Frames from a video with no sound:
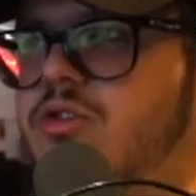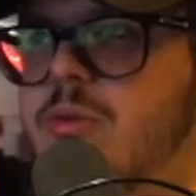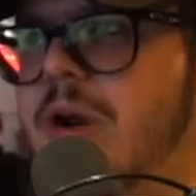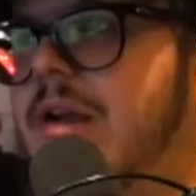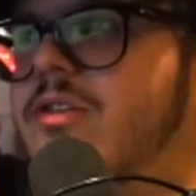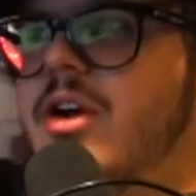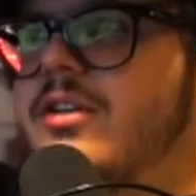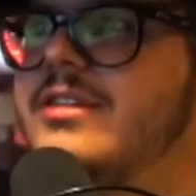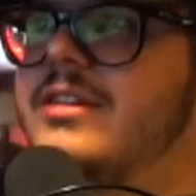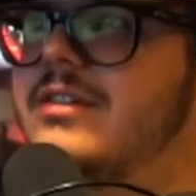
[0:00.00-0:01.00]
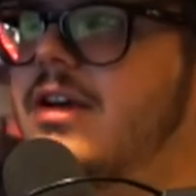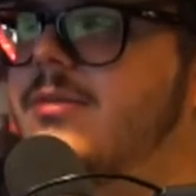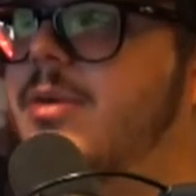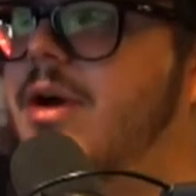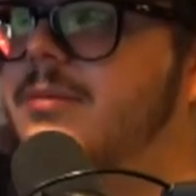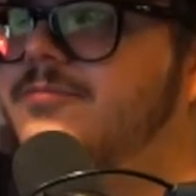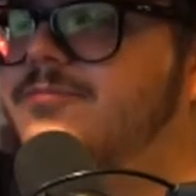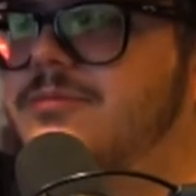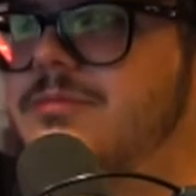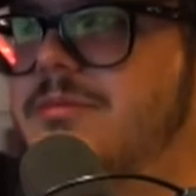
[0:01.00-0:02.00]
whatever else he did. But
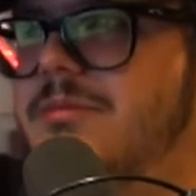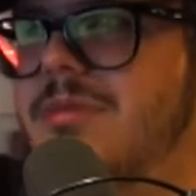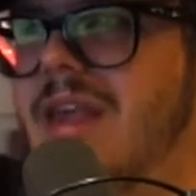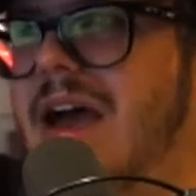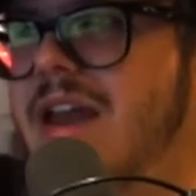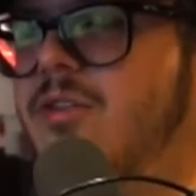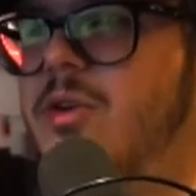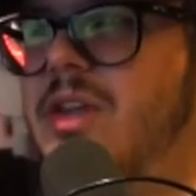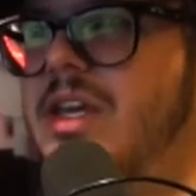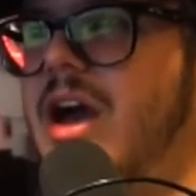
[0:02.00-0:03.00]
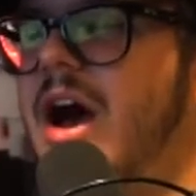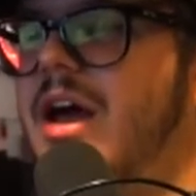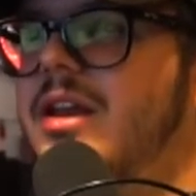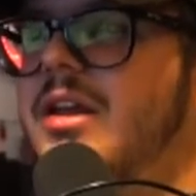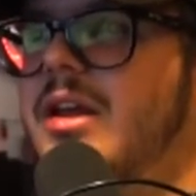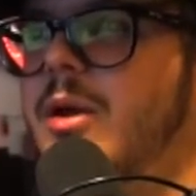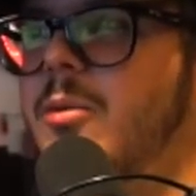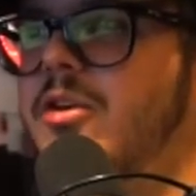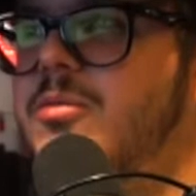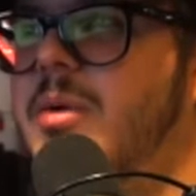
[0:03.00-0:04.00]
I never really got
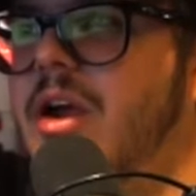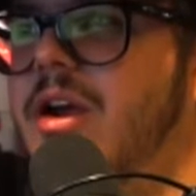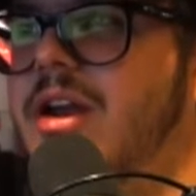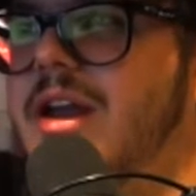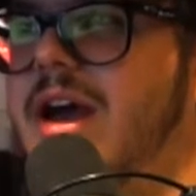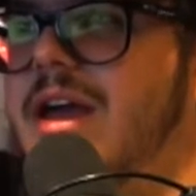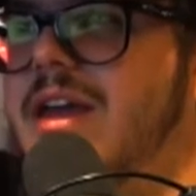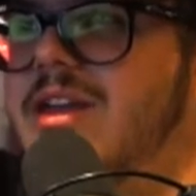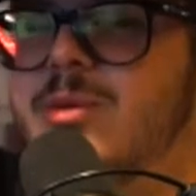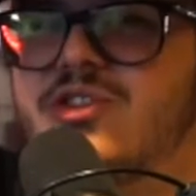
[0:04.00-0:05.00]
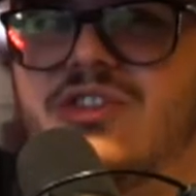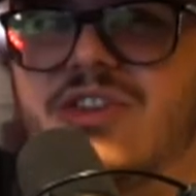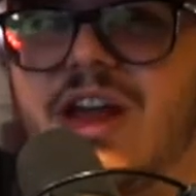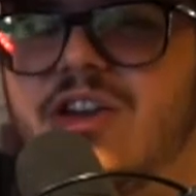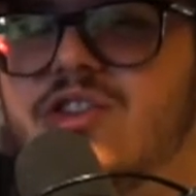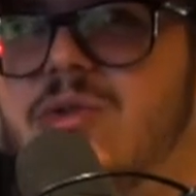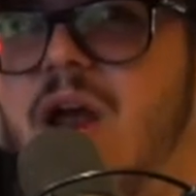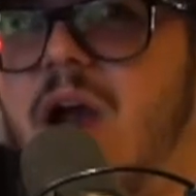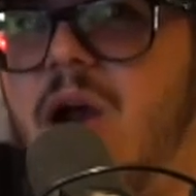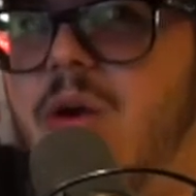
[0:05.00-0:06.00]
with Buried. It was just kind of too
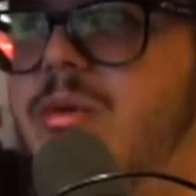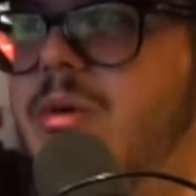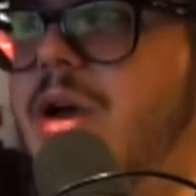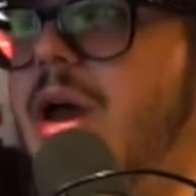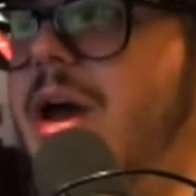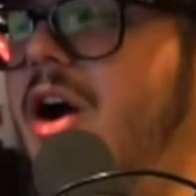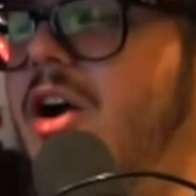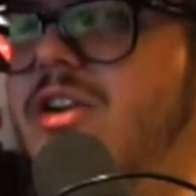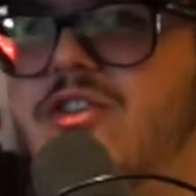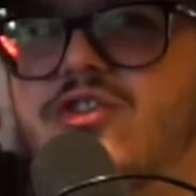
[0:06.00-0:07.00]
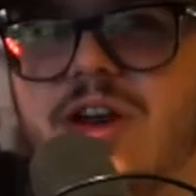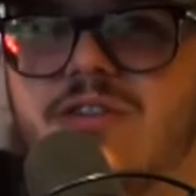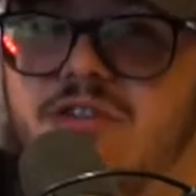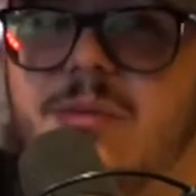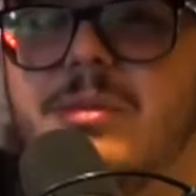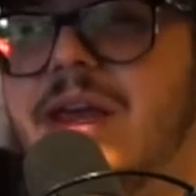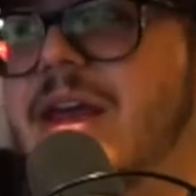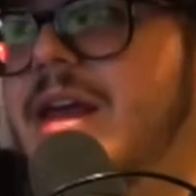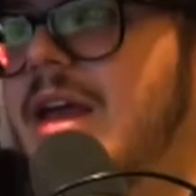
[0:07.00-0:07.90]
narrow, hard to train for me,